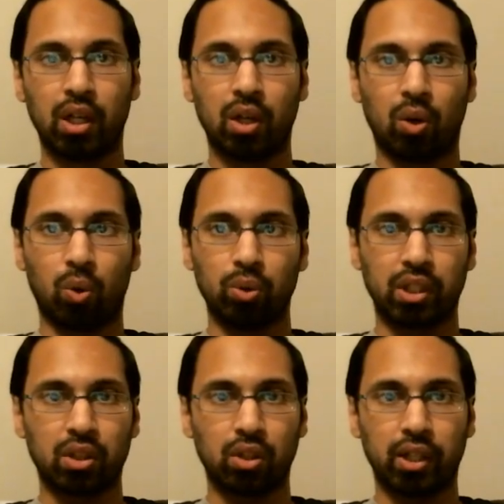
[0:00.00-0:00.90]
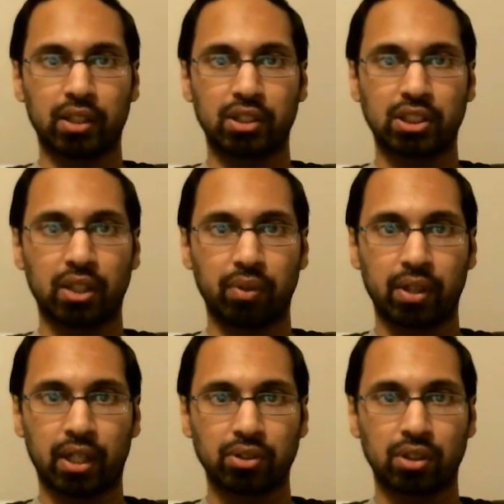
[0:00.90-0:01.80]
only collected
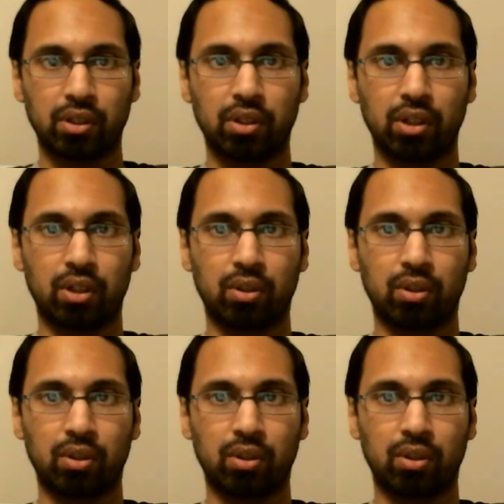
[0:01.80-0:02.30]
7,000 hadith,